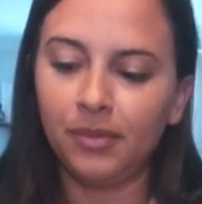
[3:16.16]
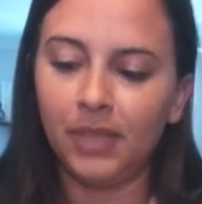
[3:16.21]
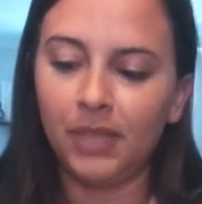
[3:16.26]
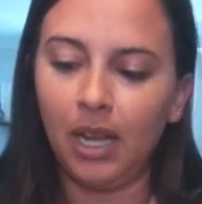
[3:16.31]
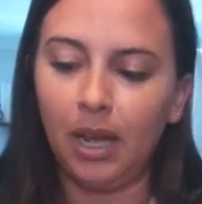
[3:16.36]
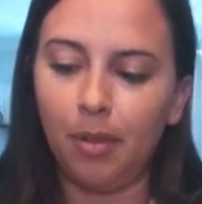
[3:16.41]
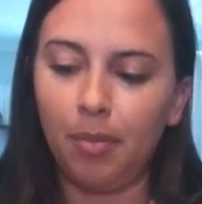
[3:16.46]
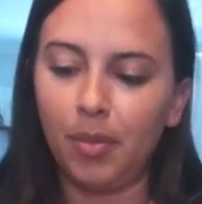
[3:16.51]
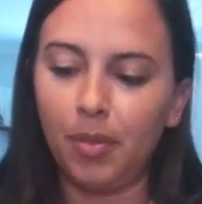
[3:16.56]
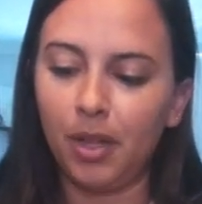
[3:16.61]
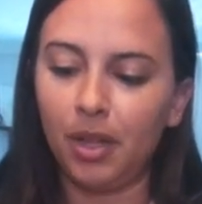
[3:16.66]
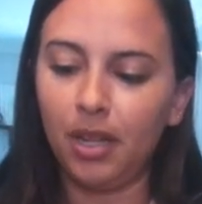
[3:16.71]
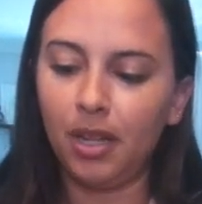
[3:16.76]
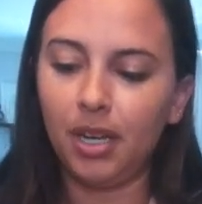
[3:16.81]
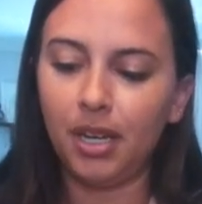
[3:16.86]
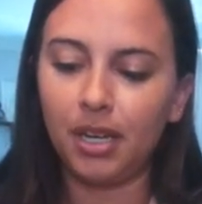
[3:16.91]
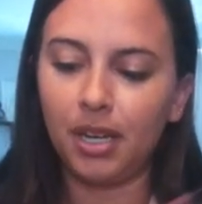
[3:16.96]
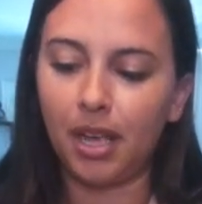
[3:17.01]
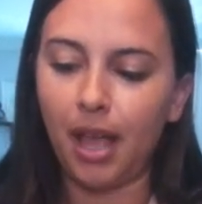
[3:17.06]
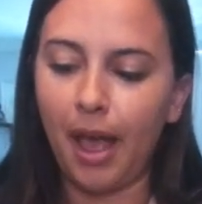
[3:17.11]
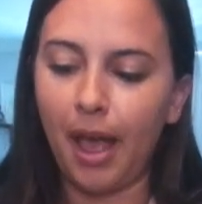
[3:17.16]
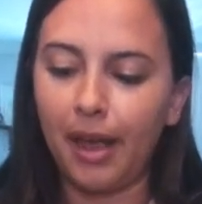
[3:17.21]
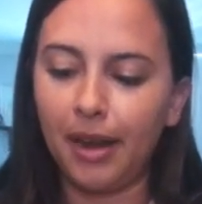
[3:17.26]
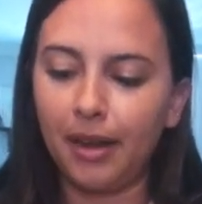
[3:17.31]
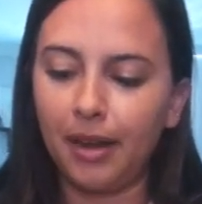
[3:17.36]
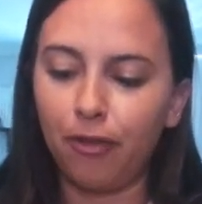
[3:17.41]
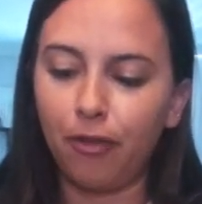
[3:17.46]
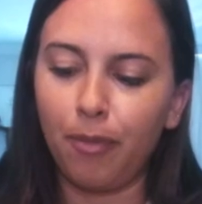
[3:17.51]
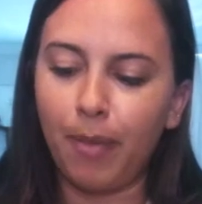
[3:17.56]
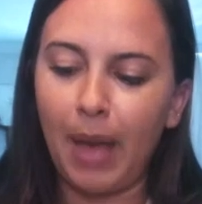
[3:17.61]
ability to kind
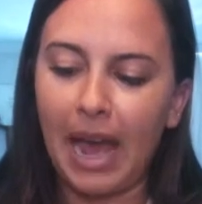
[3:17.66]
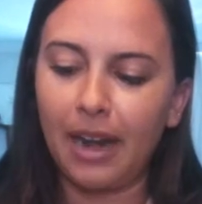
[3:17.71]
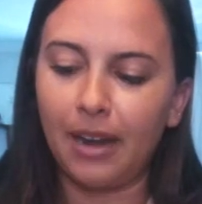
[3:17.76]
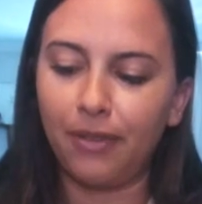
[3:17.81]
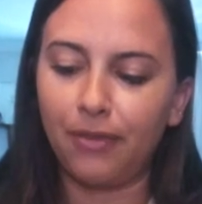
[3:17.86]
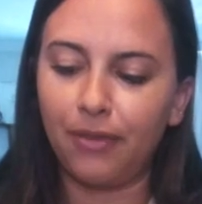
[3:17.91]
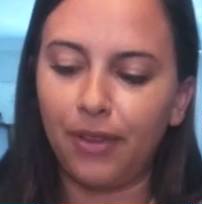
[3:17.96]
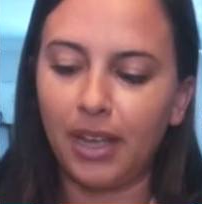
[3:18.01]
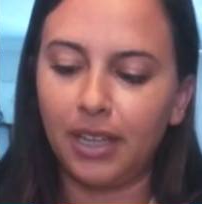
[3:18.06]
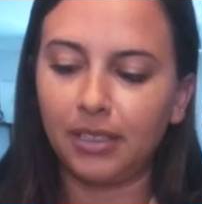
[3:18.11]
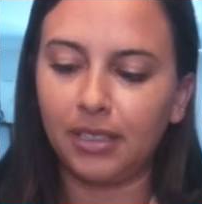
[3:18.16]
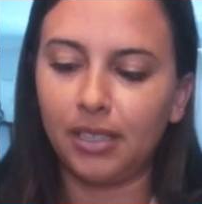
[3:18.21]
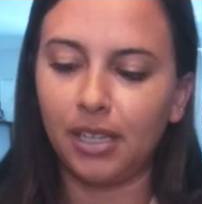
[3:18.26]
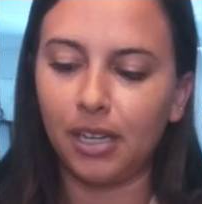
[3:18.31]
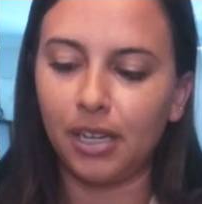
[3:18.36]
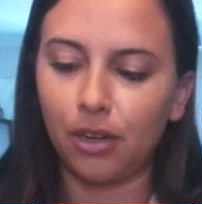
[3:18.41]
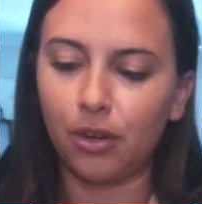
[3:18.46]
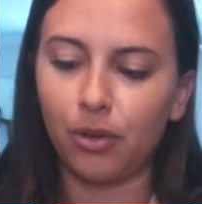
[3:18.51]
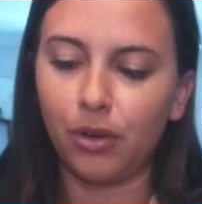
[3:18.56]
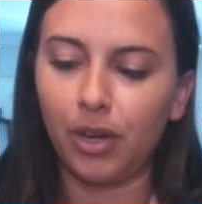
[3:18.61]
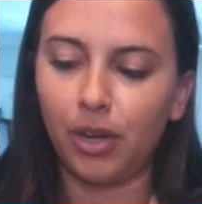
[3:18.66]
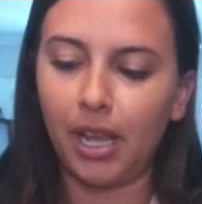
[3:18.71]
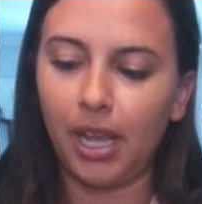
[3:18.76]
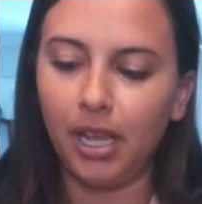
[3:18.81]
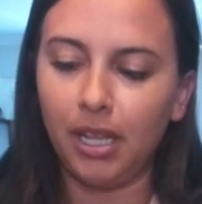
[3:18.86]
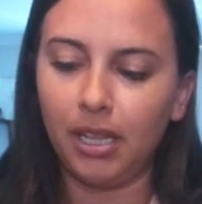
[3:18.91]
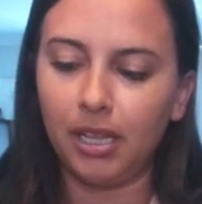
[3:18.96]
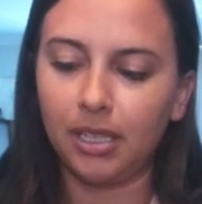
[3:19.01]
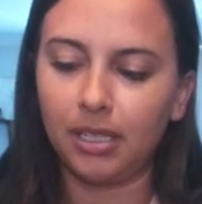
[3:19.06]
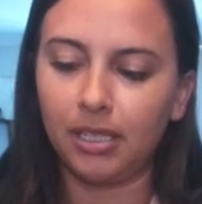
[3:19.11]
of manifest and
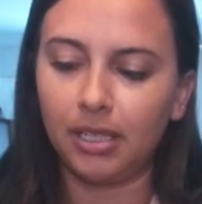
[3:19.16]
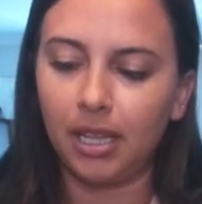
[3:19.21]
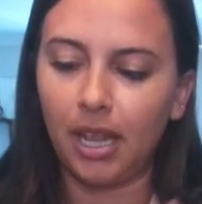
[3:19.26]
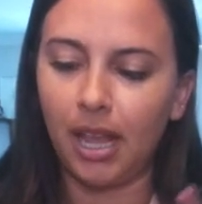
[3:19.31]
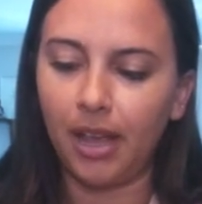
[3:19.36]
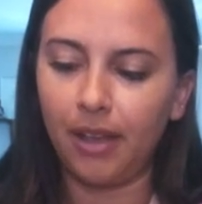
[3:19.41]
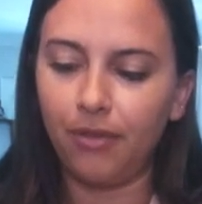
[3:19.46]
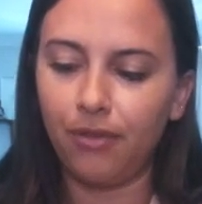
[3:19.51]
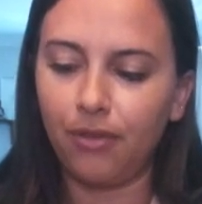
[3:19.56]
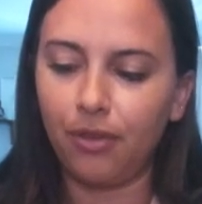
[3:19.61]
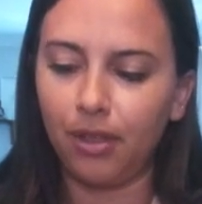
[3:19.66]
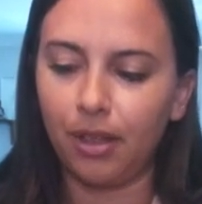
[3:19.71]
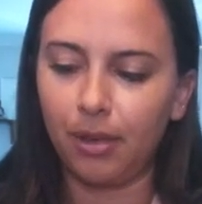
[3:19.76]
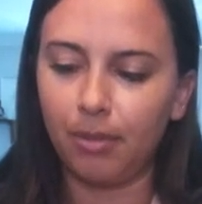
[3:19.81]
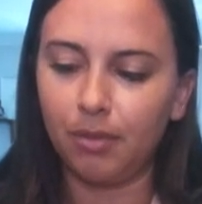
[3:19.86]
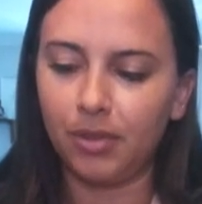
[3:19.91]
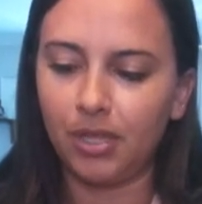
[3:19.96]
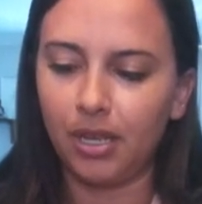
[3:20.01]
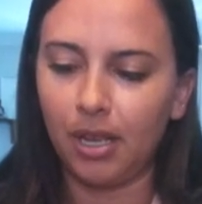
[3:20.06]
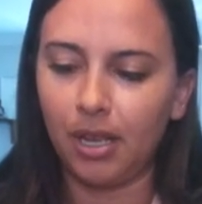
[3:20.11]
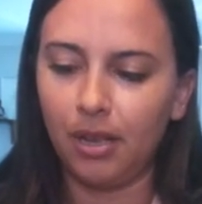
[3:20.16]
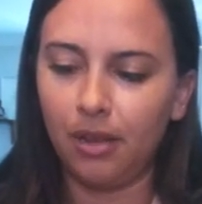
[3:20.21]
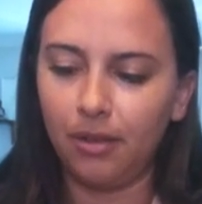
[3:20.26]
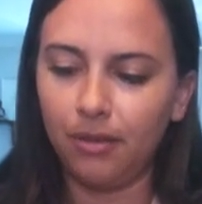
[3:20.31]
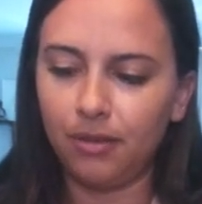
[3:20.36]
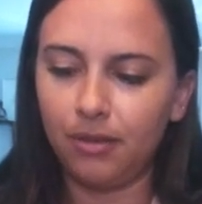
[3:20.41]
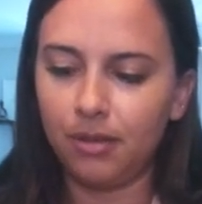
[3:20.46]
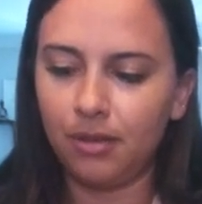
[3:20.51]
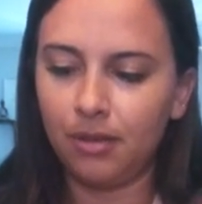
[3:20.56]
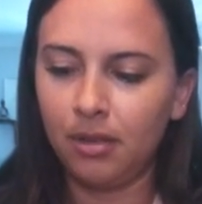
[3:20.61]
create this life for
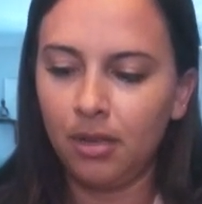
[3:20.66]
themselves.